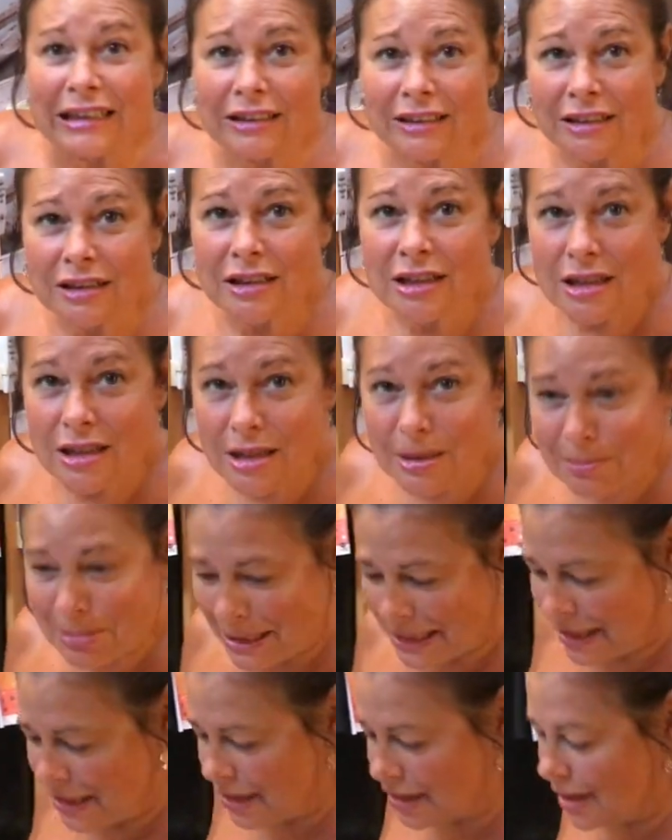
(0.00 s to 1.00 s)
in the
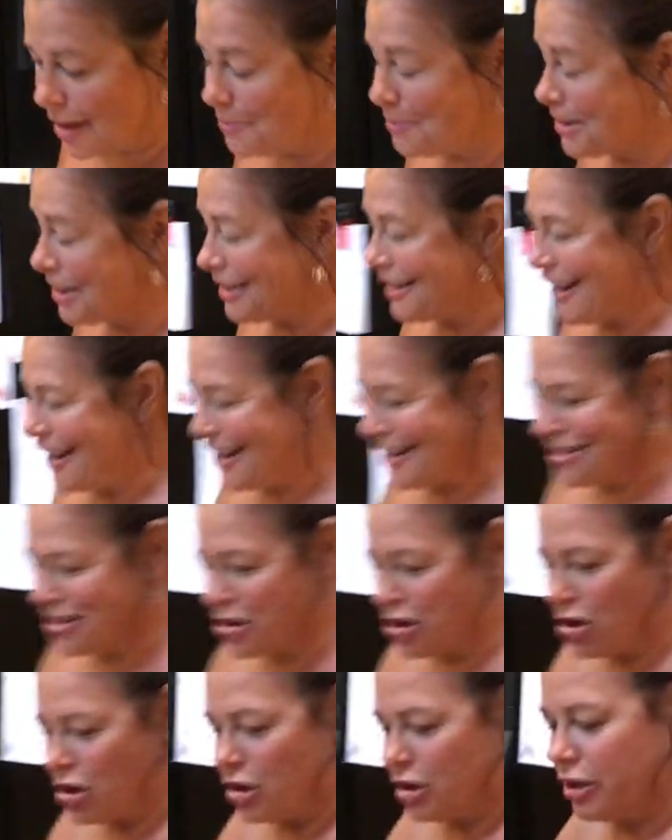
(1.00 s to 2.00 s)
pan, I'm gonna add
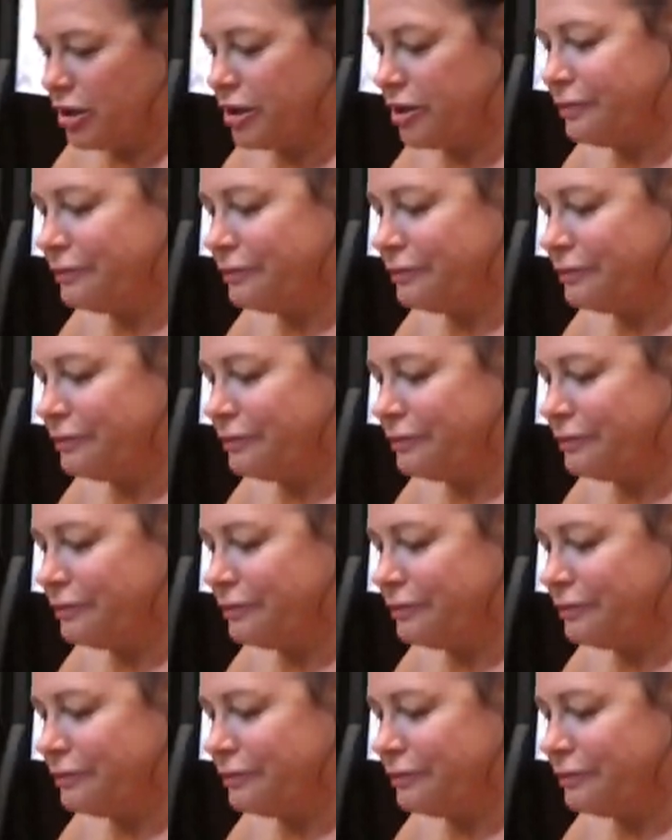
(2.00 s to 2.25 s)
the garlic.